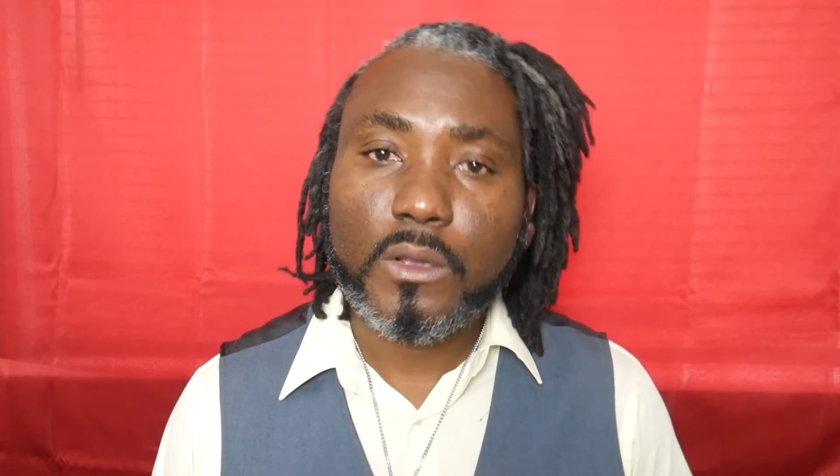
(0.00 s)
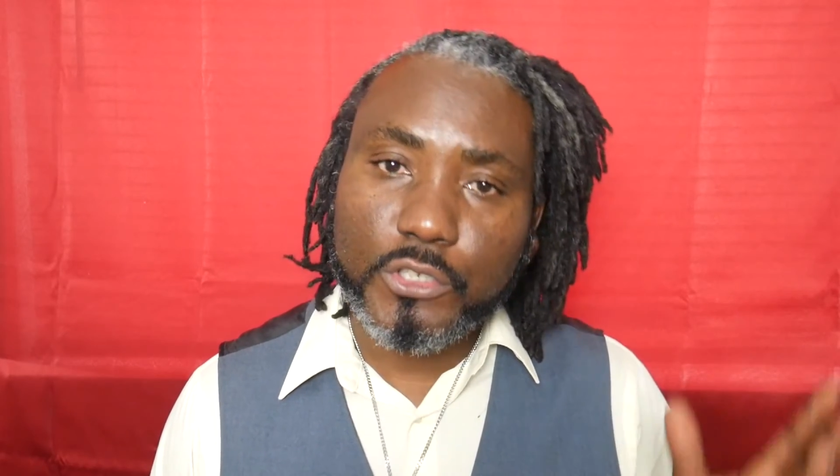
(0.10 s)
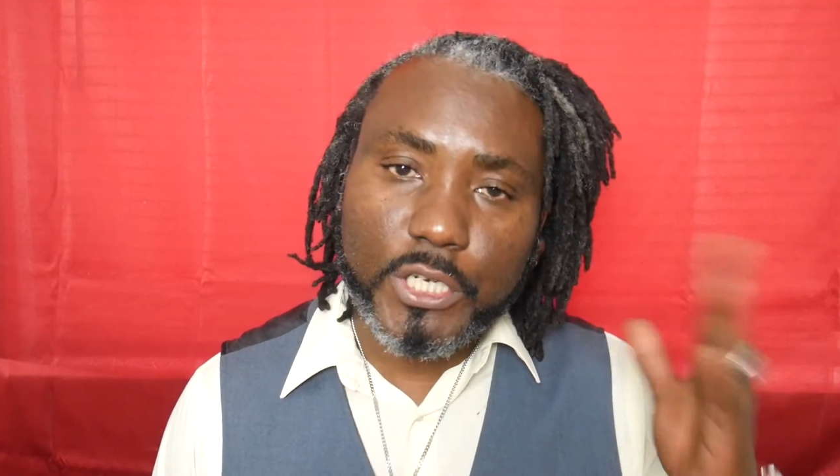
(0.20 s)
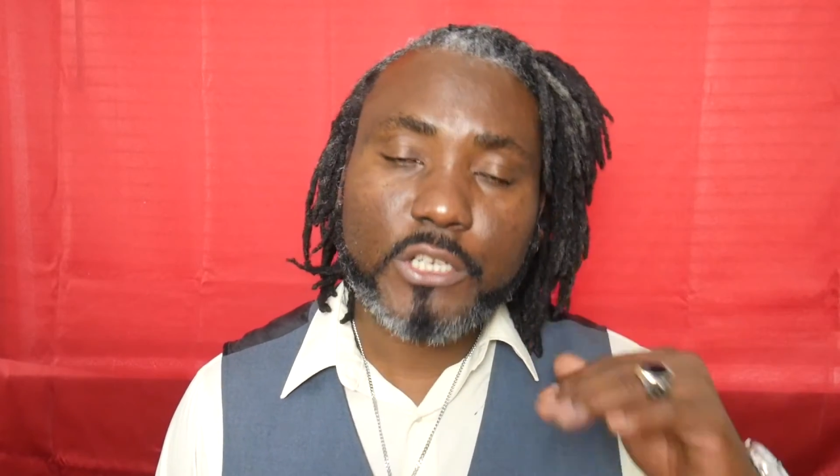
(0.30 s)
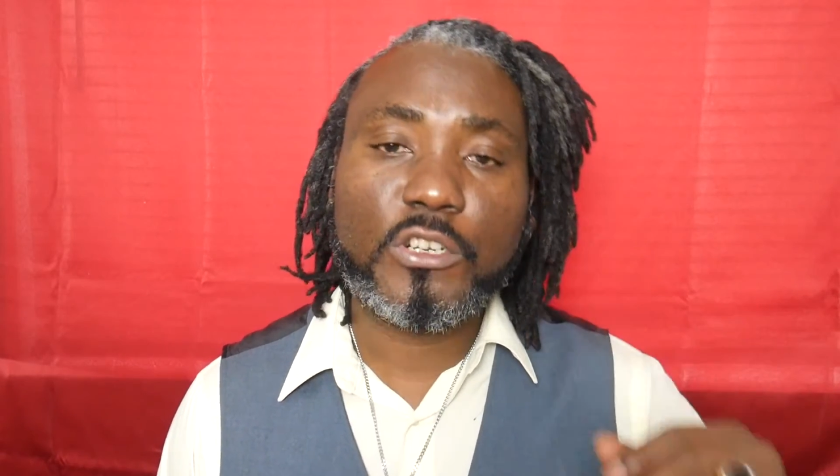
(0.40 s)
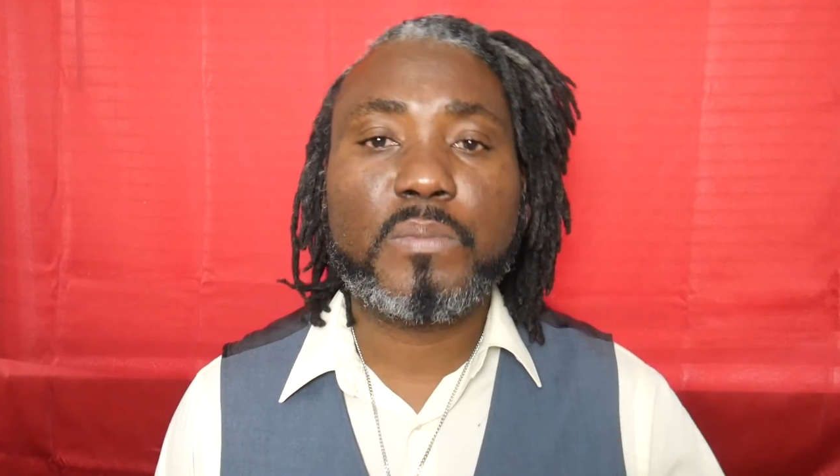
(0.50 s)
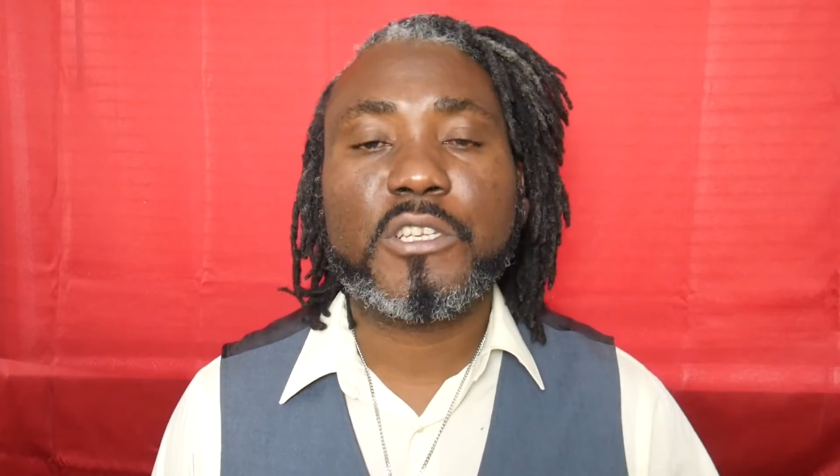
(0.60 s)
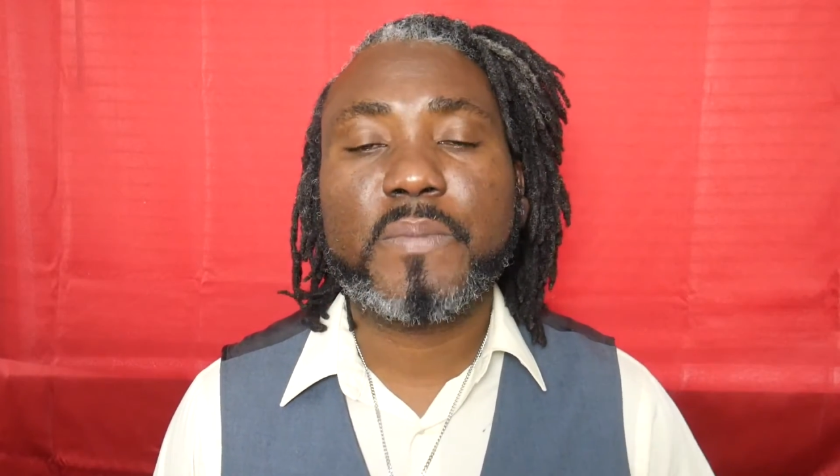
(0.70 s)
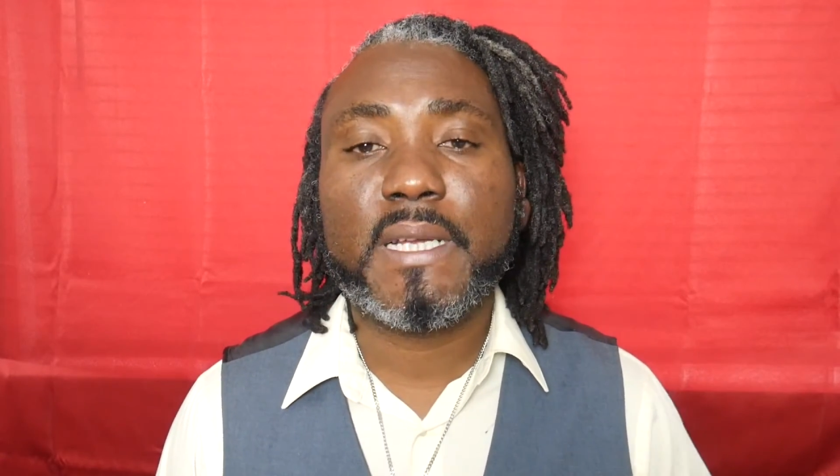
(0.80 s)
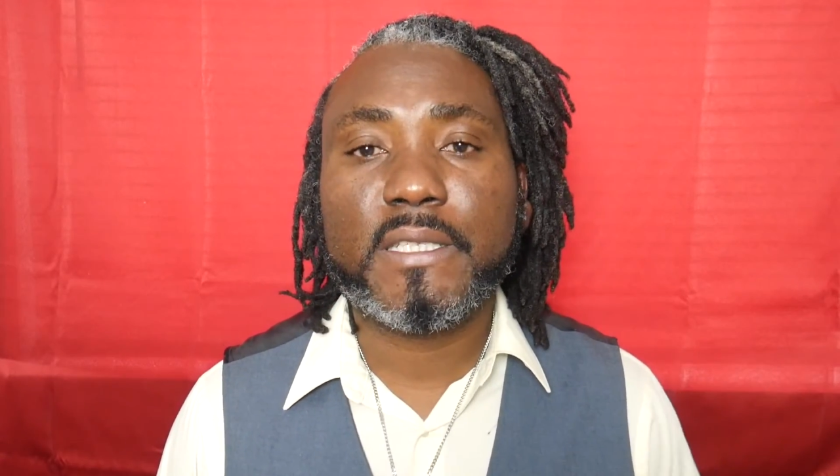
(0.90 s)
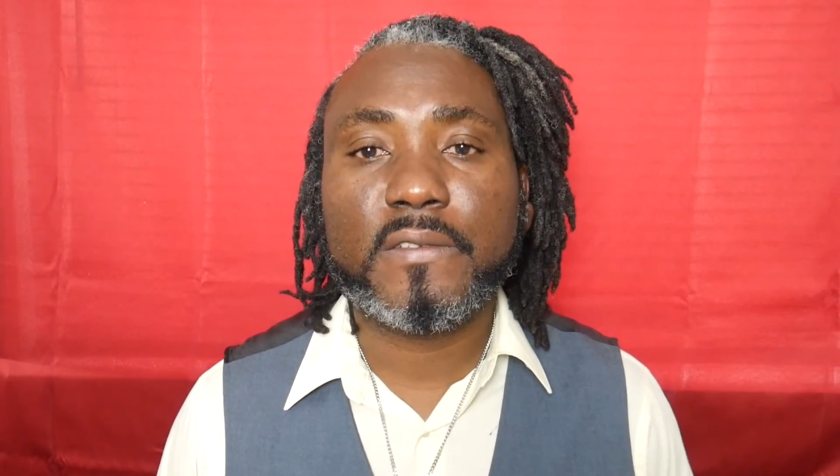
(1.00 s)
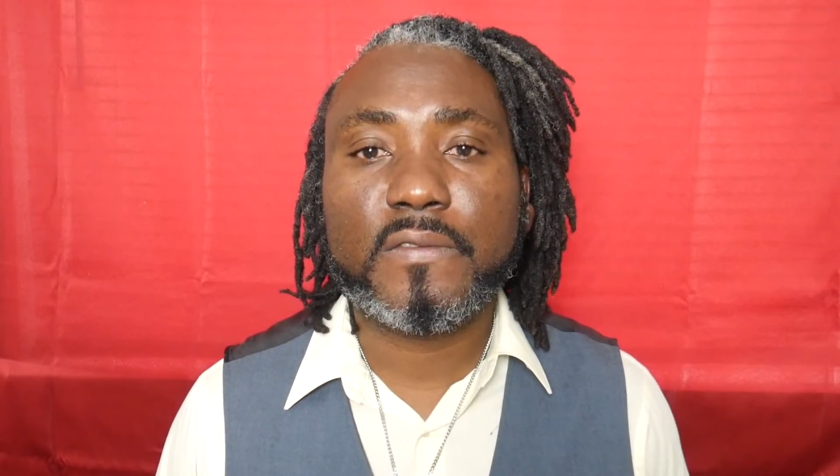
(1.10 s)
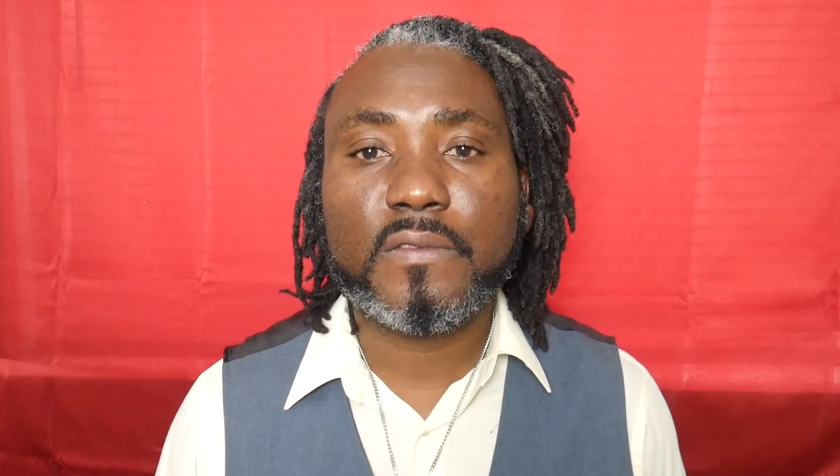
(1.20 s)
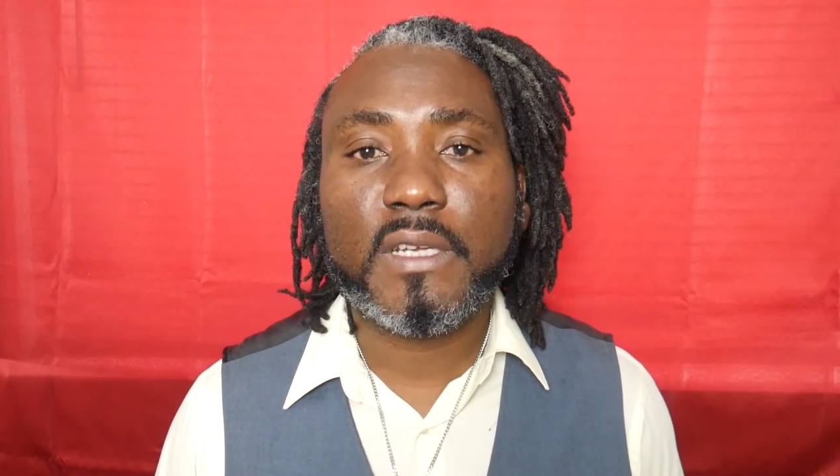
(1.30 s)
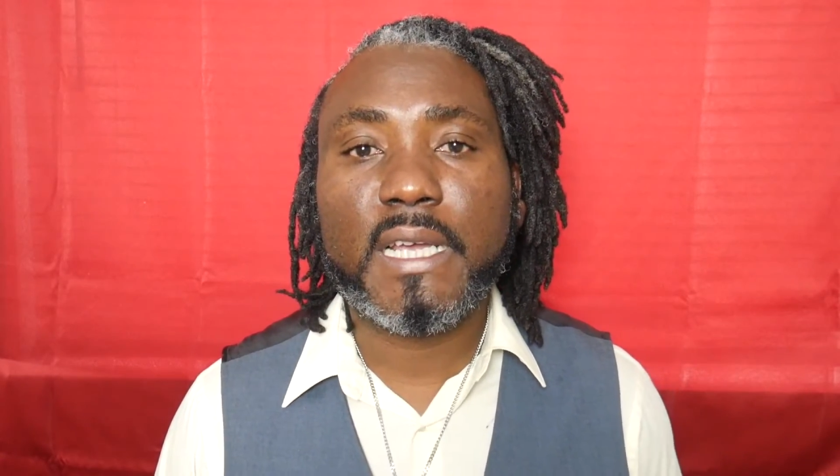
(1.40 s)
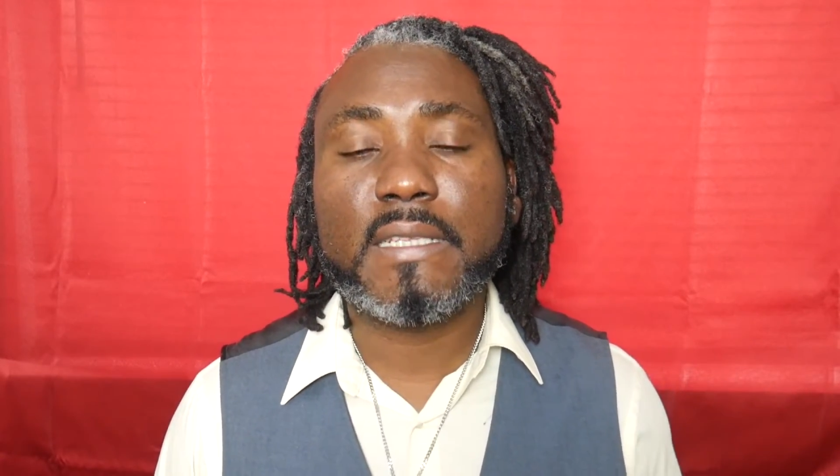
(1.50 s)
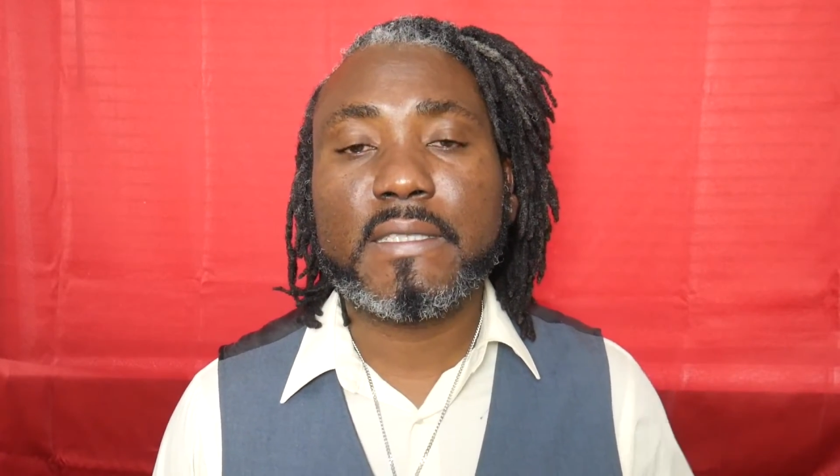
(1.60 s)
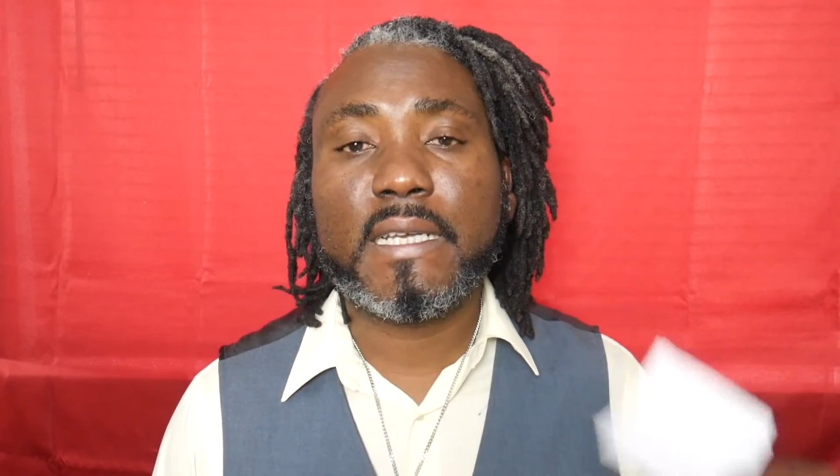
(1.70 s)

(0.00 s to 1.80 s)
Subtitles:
change your perspective and